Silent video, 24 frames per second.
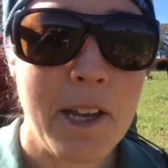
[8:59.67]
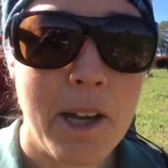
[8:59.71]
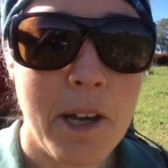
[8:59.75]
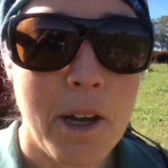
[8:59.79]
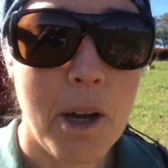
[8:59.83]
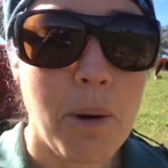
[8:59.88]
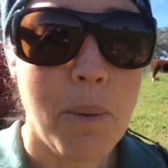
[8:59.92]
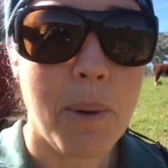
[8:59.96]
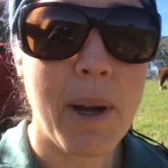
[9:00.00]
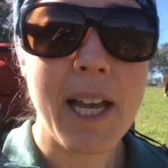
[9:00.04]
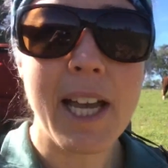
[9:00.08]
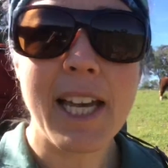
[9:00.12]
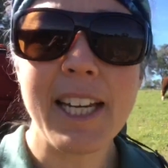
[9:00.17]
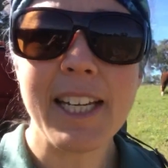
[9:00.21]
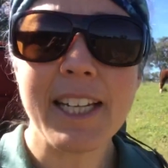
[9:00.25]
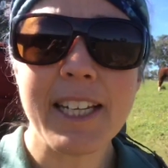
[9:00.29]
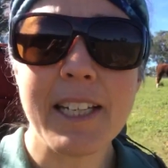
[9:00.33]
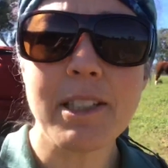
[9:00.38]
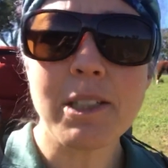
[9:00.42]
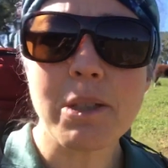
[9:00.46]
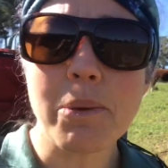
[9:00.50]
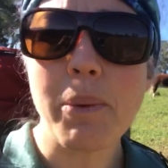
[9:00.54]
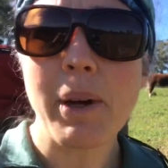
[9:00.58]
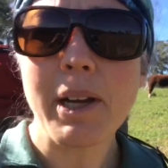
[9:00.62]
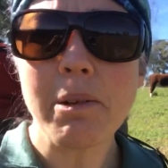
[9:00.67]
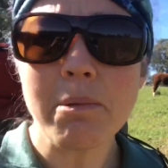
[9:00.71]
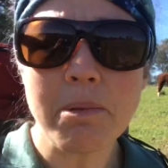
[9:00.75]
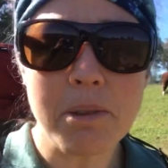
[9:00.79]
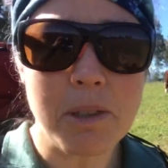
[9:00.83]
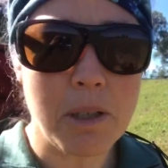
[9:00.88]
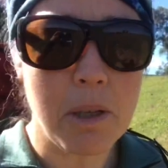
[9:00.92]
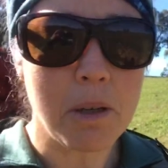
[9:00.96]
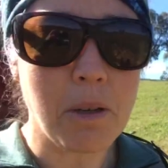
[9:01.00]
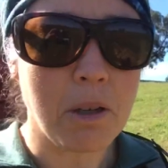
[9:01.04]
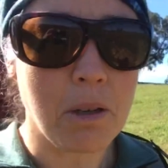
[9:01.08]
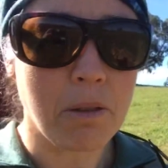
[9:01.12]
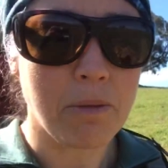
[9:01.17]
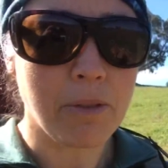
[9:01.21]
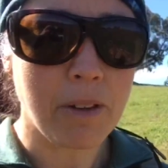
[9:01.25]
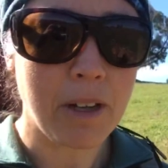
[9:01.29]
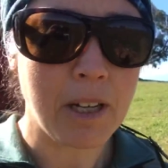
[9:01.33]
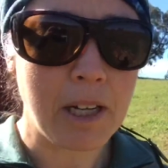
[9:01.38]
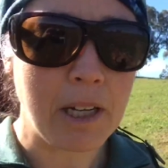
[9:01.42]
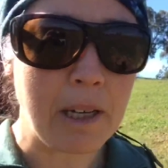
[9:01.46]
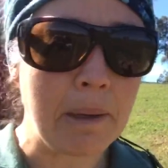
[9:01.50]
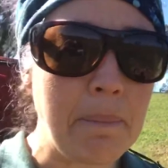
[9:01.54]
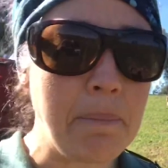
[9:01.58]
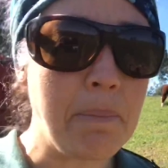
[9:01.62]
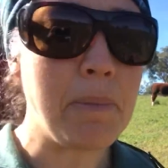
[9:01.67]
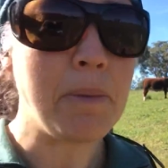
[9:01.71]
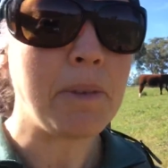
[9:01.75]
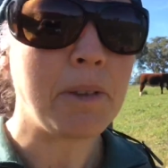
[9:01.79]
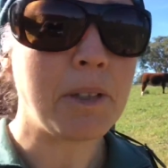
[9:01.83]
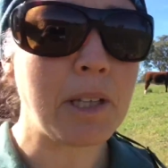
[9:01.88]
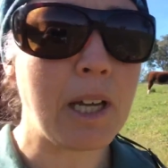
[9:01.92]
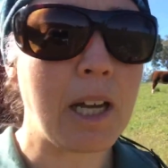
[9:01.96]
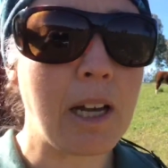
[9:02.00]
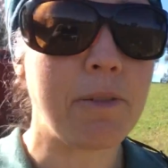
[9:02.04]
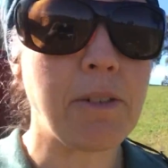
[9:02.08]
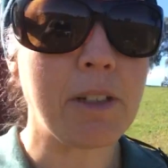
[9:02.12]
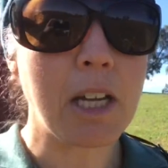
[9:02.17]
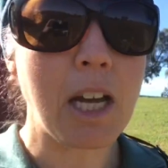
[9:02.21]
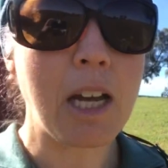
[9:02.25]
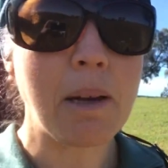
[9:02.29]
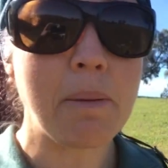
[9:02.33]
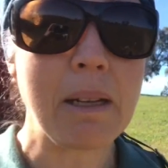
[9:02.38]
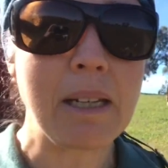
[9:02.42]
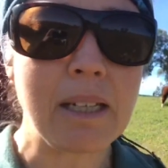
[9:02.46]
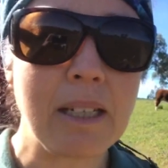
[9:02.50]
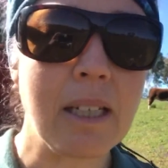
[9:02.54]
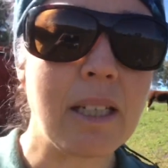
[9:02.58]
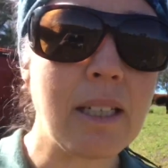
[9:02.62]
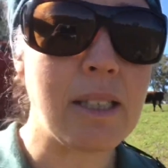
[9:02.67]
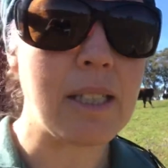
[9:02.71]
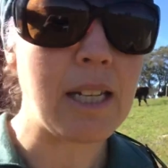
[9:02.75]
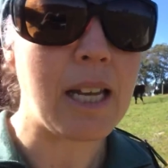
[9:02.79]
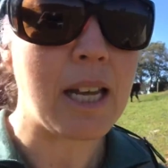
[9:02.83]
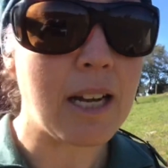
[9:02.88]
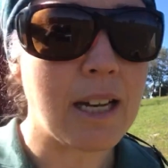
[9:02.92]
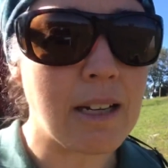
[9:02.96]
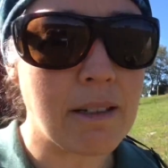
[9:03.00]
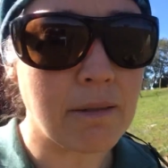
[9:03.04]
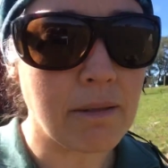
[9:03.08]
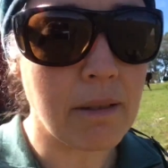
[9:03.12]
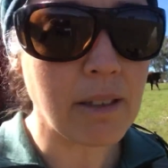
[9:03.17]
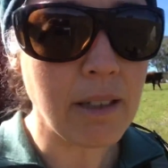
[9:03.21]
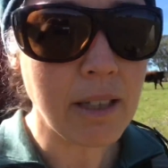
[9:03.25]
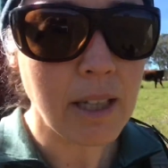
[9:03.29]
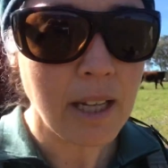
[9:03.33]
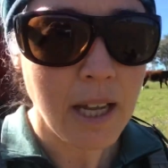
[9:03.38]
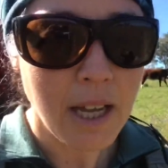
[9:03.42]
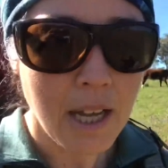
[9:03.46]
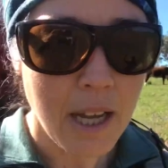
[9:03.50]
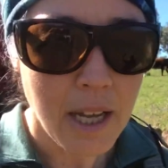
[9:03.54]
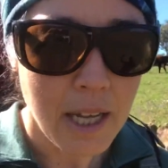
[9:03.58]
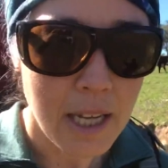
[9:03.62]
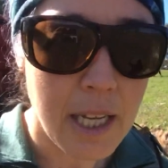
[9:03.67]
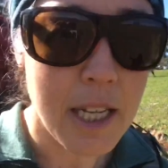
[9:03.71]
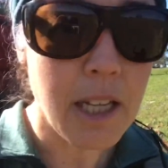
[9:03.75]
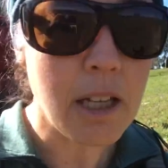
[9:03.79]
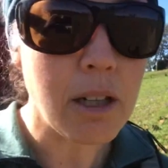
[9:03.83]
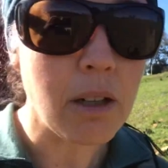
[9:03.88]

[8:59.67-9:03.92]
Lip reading: we're heading into Waite Reserve after coming down Eagle